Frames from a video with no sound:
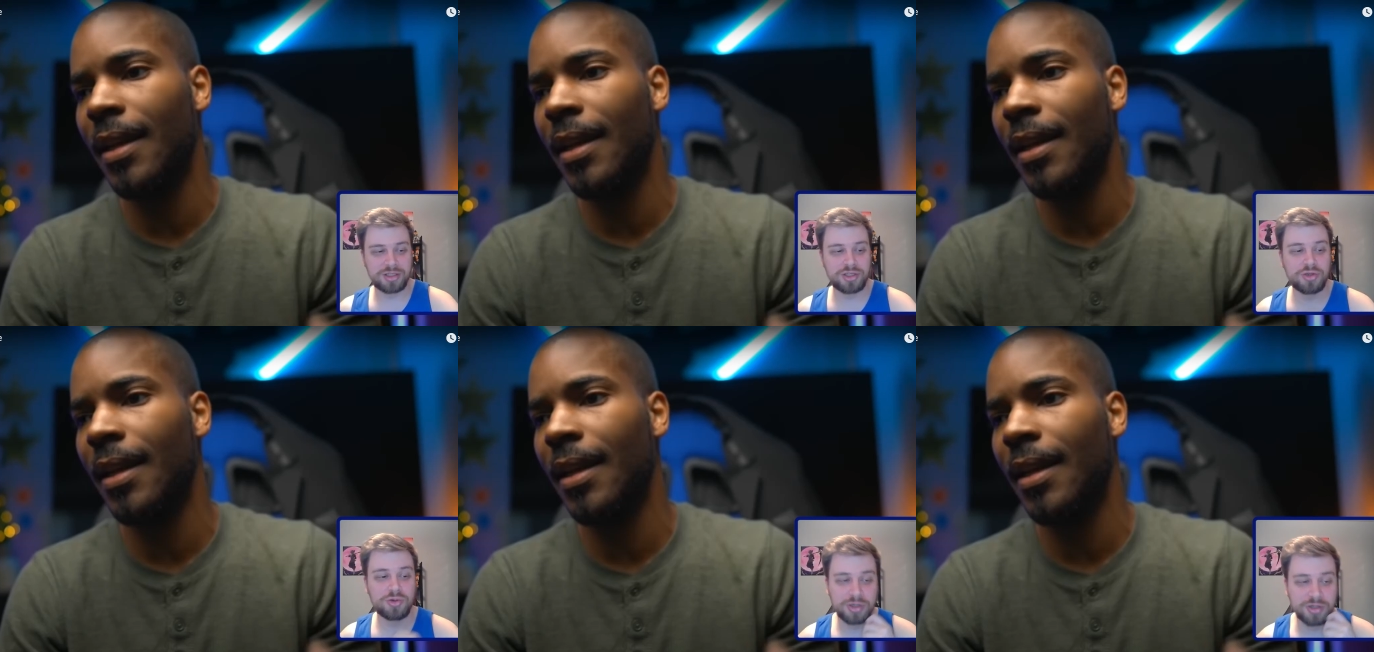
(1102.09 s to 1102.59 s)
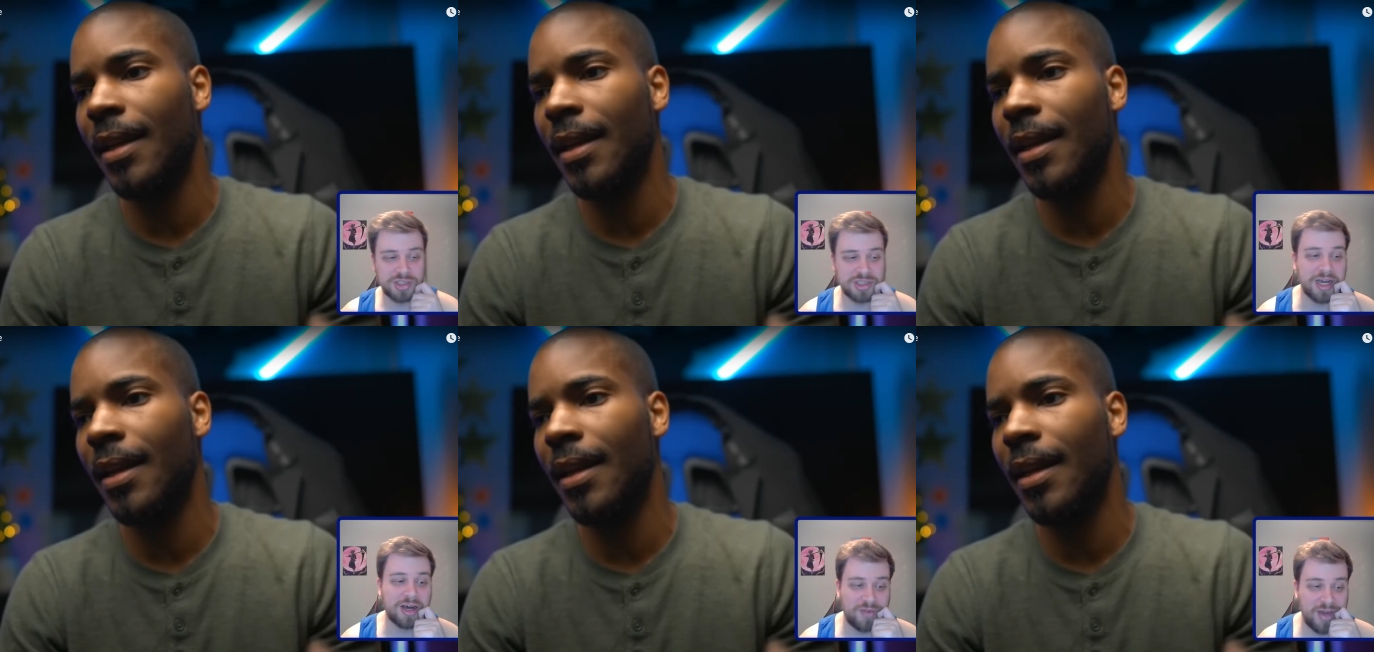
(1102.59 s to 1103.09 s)
Speaker 1: you
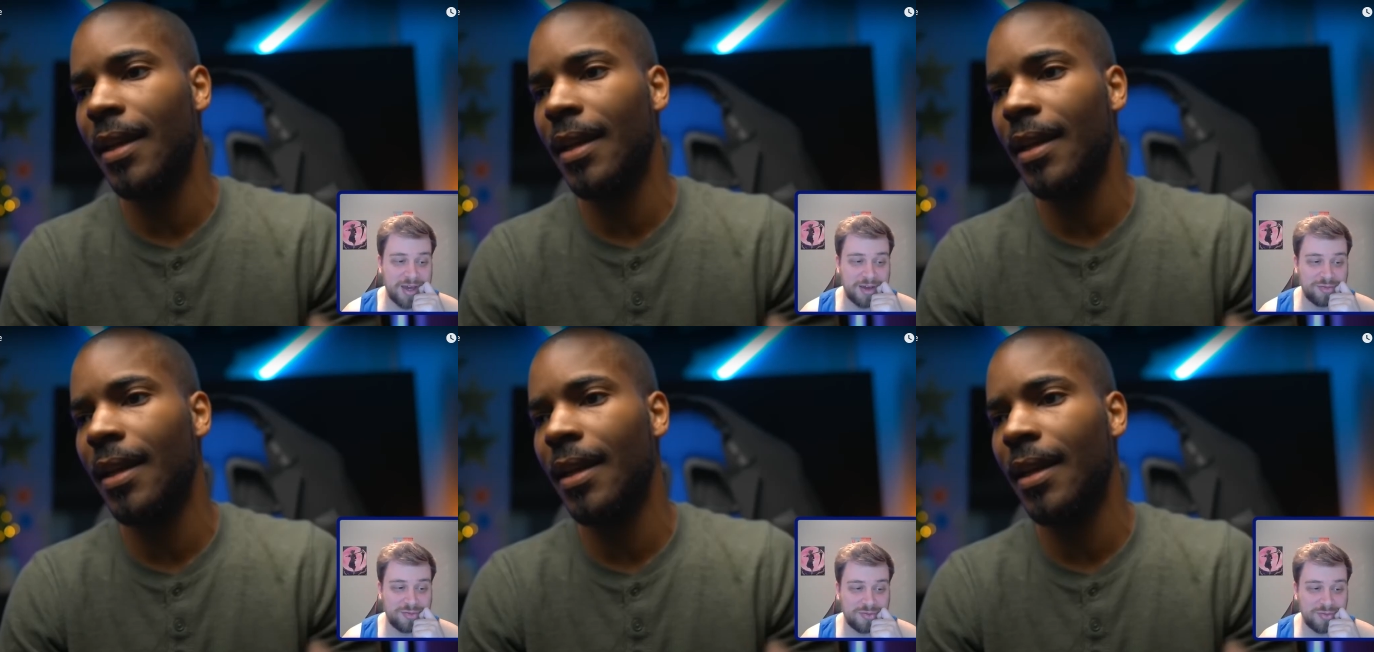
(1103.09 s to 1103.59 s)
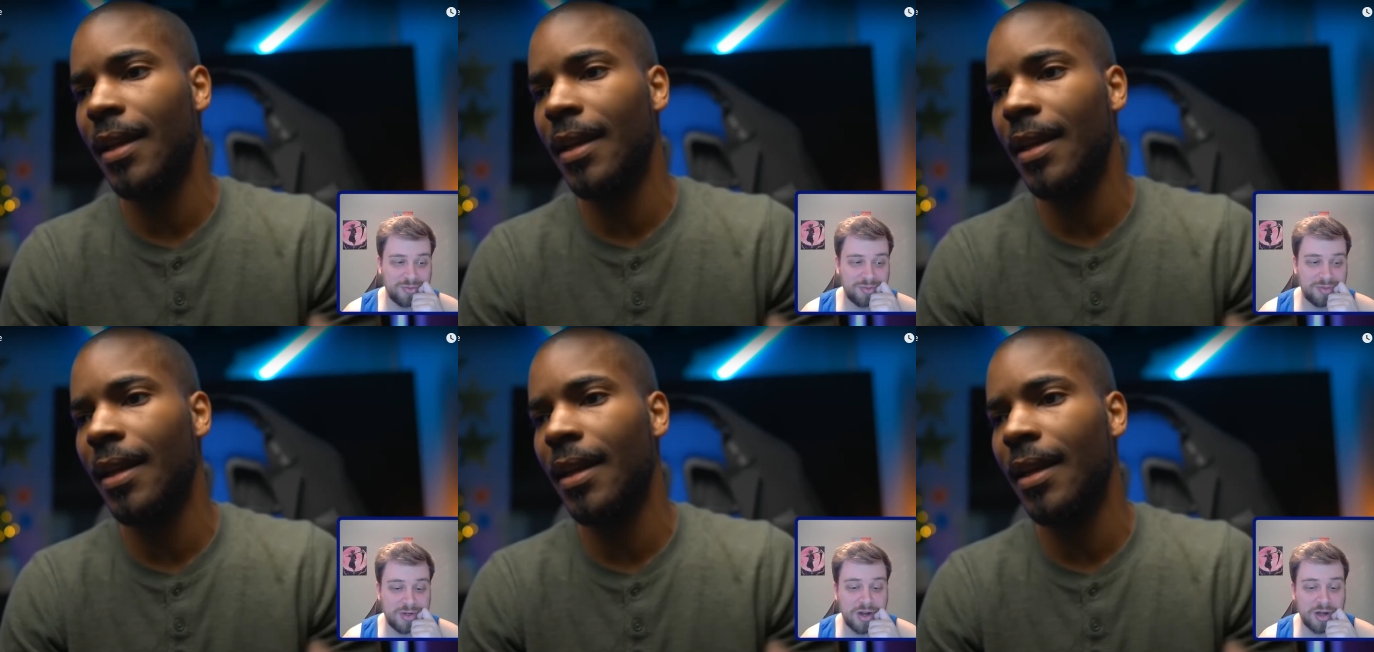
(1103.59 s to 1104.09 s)
yourself have
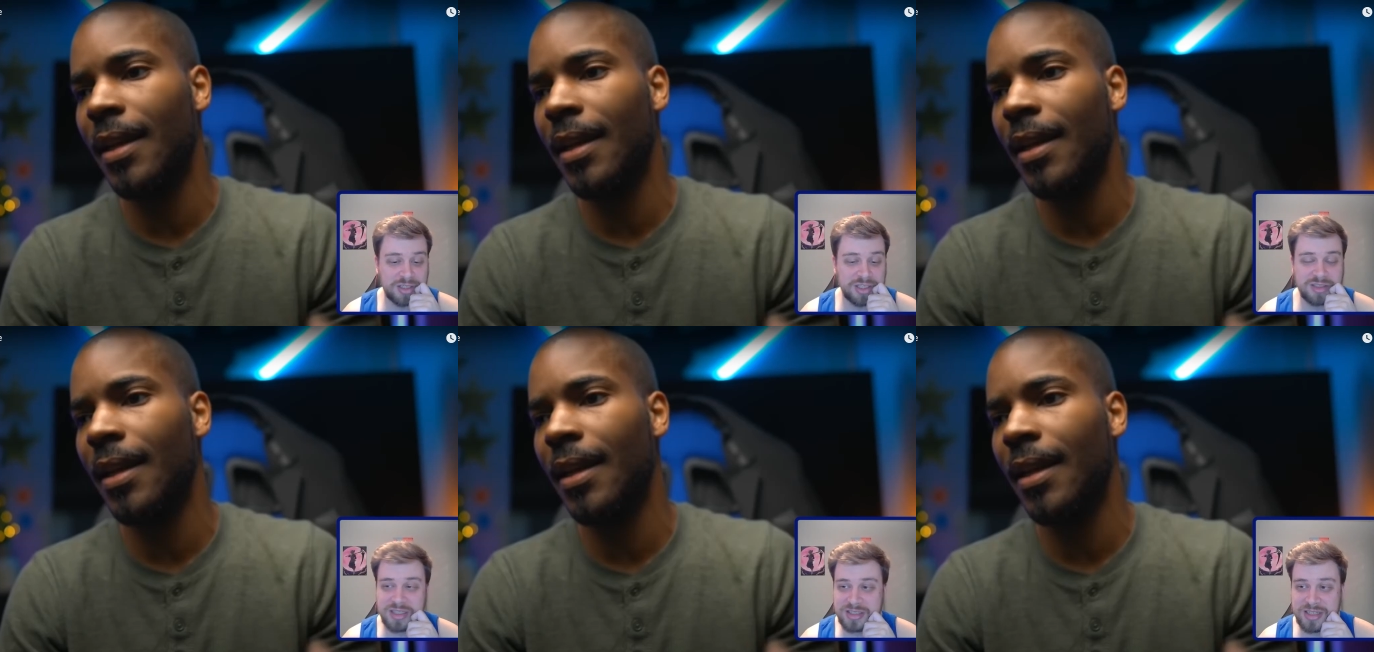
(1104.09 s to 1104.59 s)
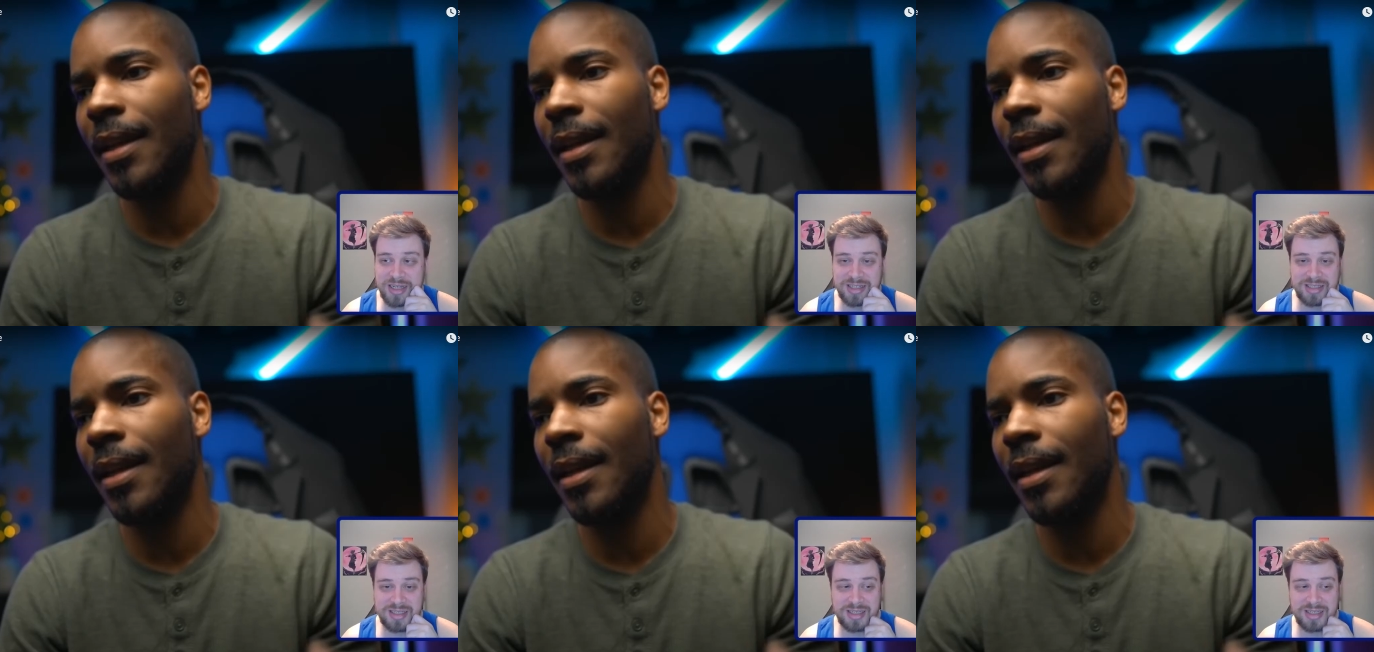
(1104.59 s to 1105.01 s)
narcissistic